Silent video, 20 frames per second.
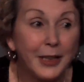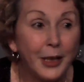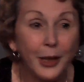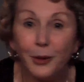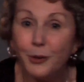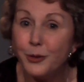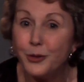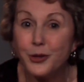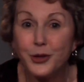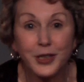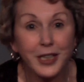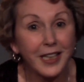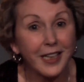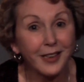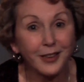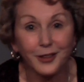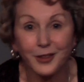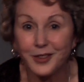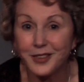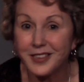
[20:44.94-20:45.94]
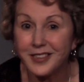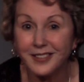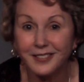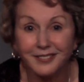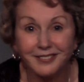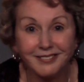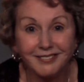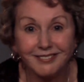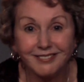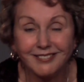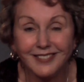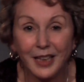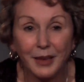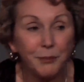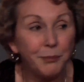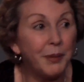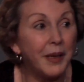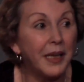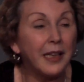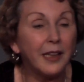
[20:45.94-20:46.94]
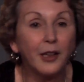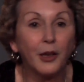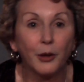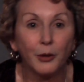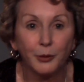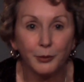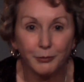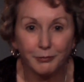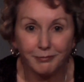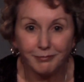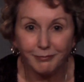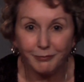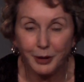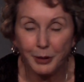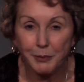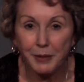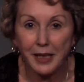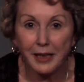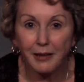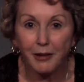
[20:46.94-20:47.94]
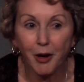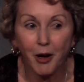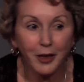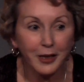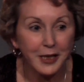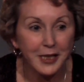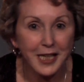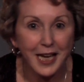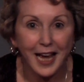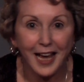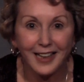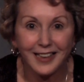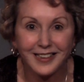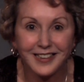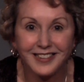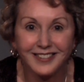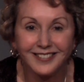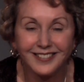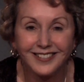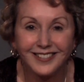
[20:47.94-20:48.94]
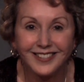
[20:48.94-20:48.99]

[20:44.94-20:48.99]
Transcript: Huge giggles, and bingo, we make contact.